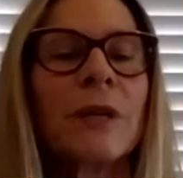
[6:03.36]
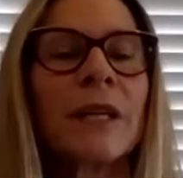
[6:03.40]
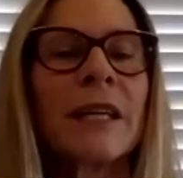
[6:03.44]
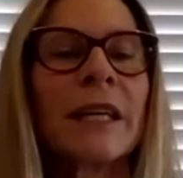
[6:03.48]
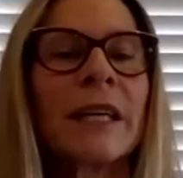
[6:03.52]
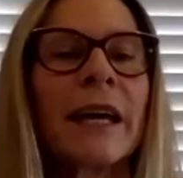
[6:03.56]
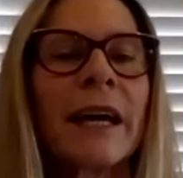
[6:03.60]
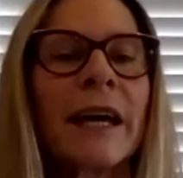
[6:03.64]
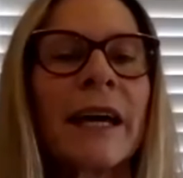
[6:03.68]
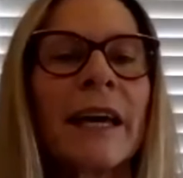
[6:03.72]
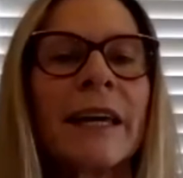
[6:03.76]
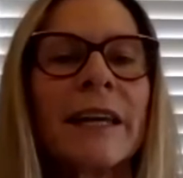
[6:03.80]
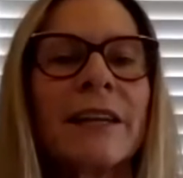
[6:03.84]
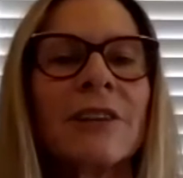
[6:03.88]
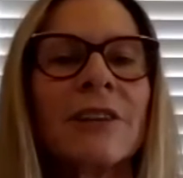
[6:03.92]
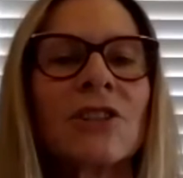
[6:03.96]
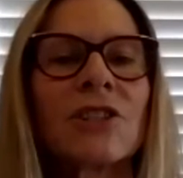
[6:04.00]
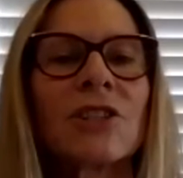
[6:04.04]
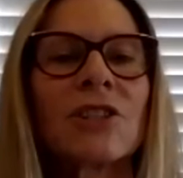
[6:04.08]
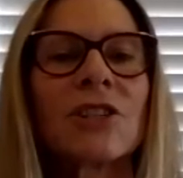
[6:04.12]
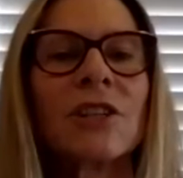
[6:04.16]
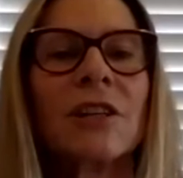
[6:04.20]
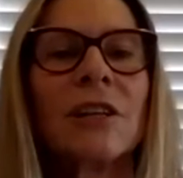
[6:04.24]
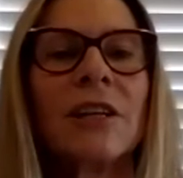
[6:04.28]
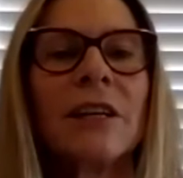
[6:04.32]
to engage
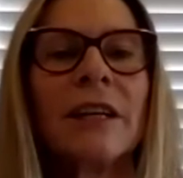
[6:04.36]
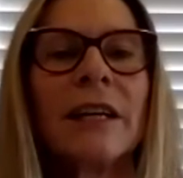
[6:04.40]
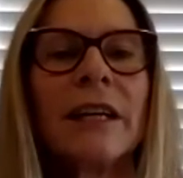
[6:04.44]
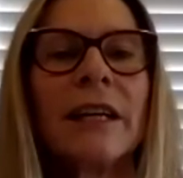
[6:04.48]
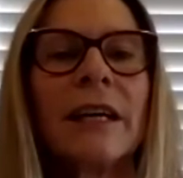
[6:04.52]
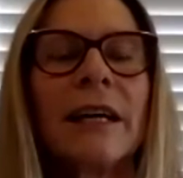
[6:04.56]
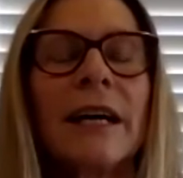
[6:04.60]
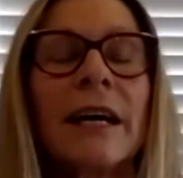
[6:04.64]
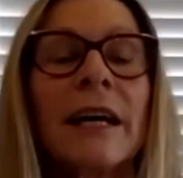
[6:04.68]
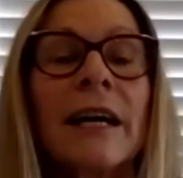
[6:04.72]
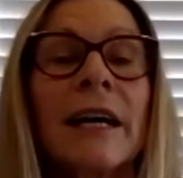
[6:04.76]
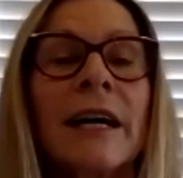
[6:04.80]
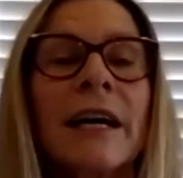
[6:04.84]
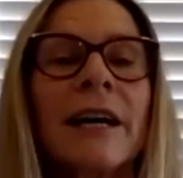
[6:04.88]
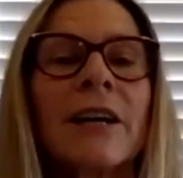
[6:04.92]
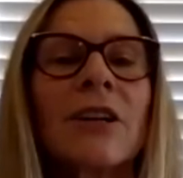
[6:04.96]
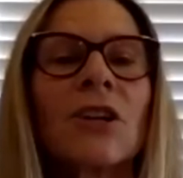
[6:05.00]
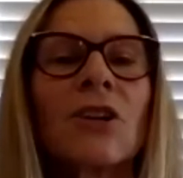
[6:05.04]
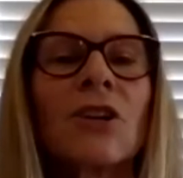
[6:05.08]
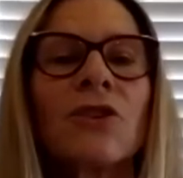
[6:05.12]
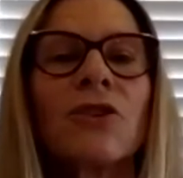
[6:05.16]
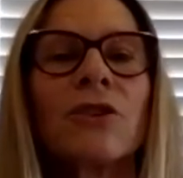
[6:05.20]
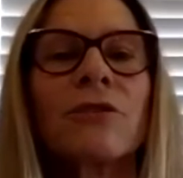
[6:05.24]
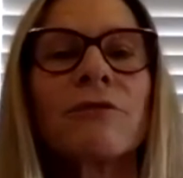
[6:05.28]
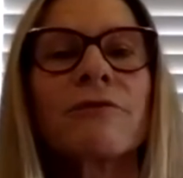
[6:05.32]

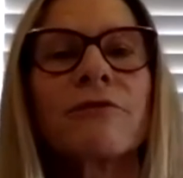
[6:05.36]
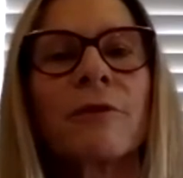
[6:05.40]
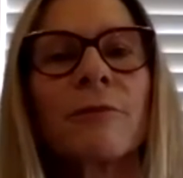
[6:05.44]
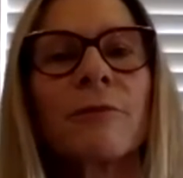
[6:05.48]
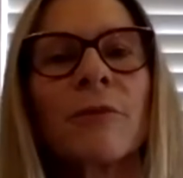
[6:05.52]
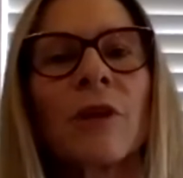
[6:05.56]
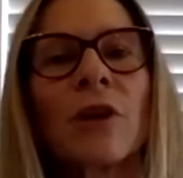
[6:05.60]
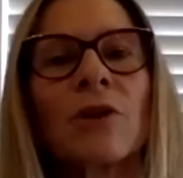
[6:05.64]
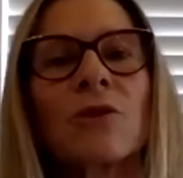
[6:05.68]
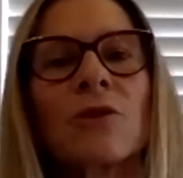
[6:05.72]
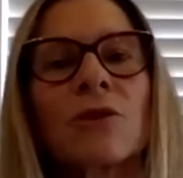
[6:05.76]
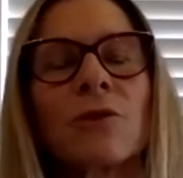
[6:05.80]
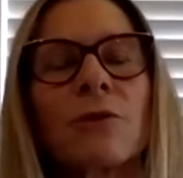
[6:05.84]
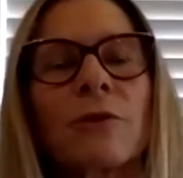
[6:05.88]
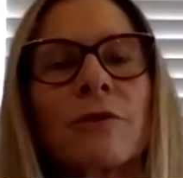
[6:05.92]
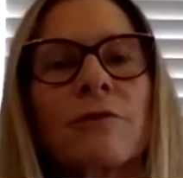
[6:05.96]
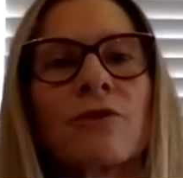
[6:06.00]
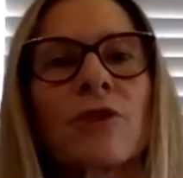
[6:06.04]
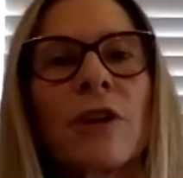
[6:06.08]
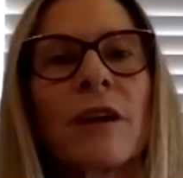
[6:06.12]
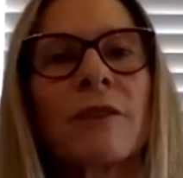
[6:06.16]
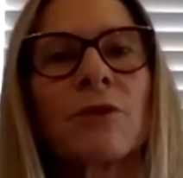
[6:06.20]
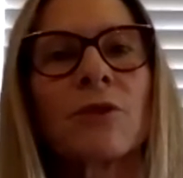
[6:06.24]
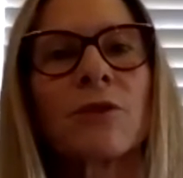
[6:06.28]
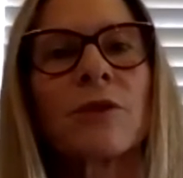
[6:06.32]
and learn from those who have
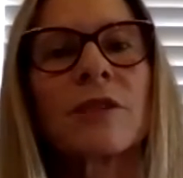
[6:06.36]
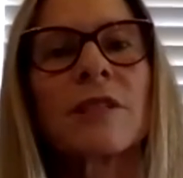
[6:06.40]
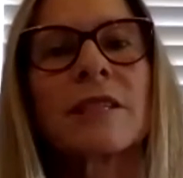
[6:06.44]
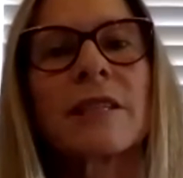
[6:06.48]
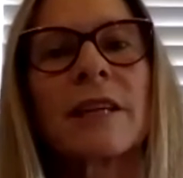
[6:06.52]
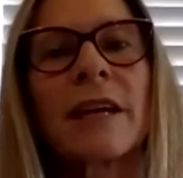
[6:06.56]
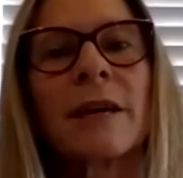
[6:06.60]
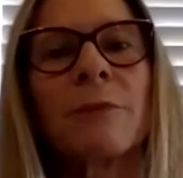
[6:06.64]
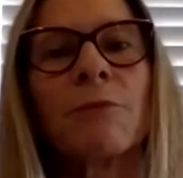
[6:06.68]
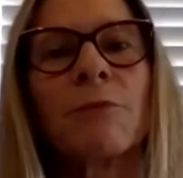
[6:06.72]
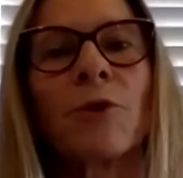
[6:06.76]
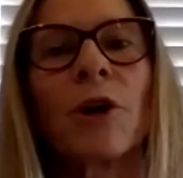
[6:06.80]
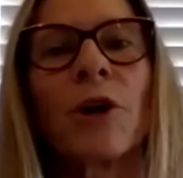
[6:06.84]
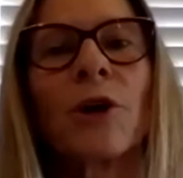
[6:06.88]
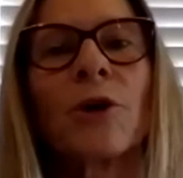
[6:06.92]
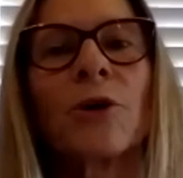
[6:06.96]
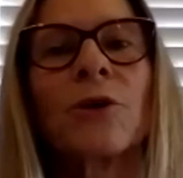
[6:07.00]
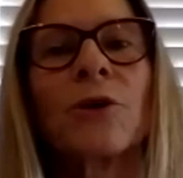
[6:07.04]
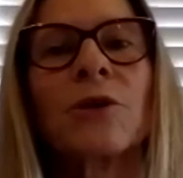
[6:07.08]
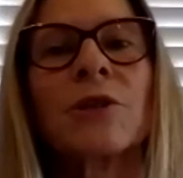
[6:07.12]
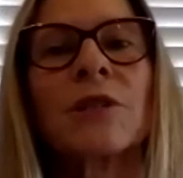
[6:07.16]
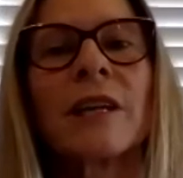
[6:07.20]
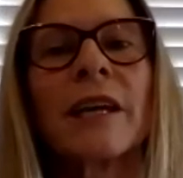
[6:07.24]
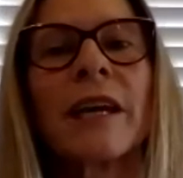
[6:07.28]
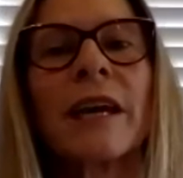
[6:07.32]
travelled the same
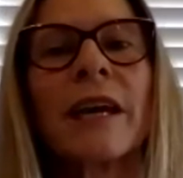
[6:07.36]
road,